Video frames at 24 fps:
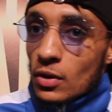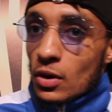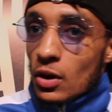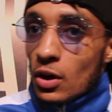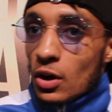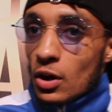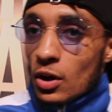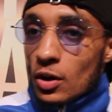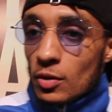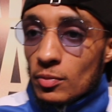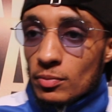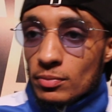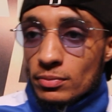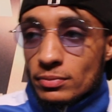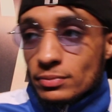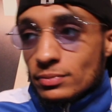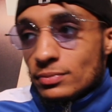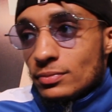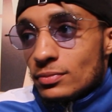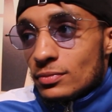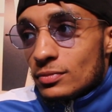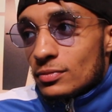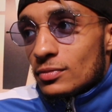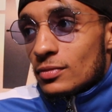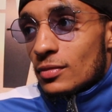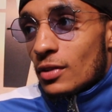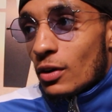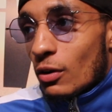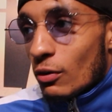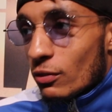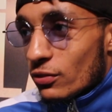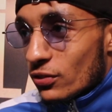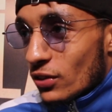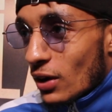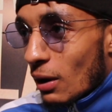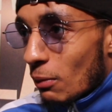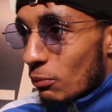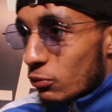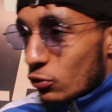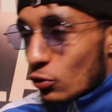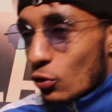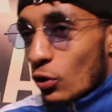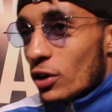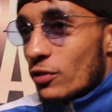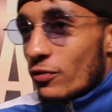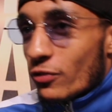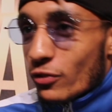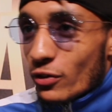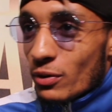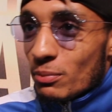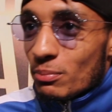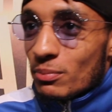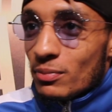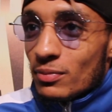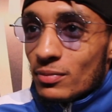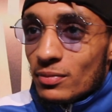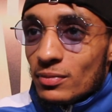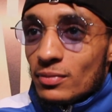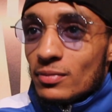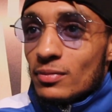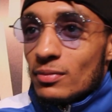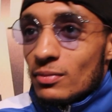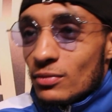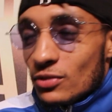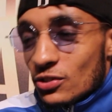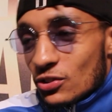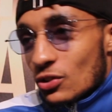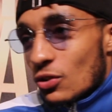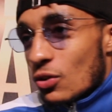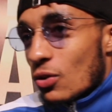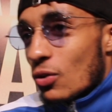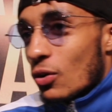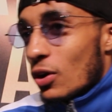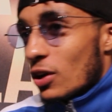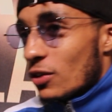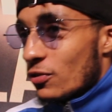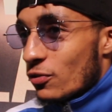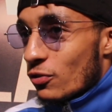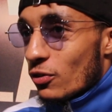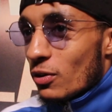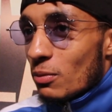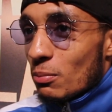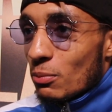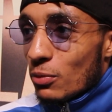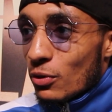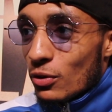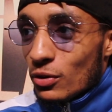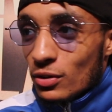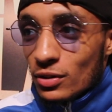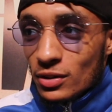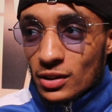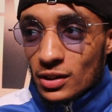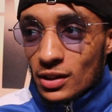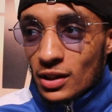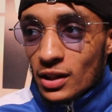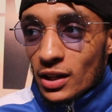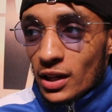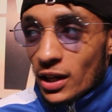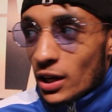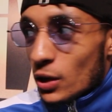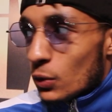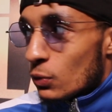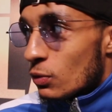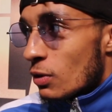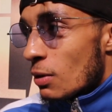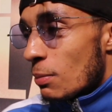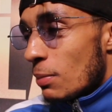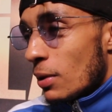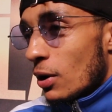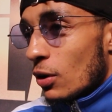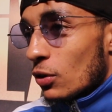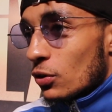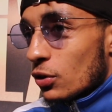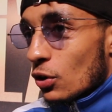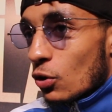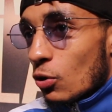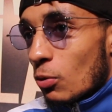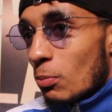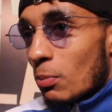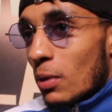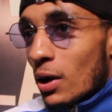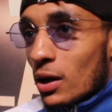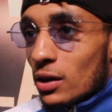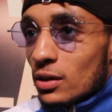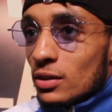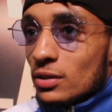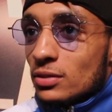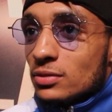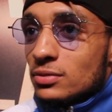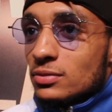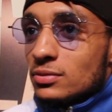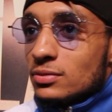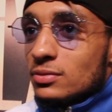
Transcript: Um, obviously I was gutted for him. Still gutted for him, but he'll rebuild and come back.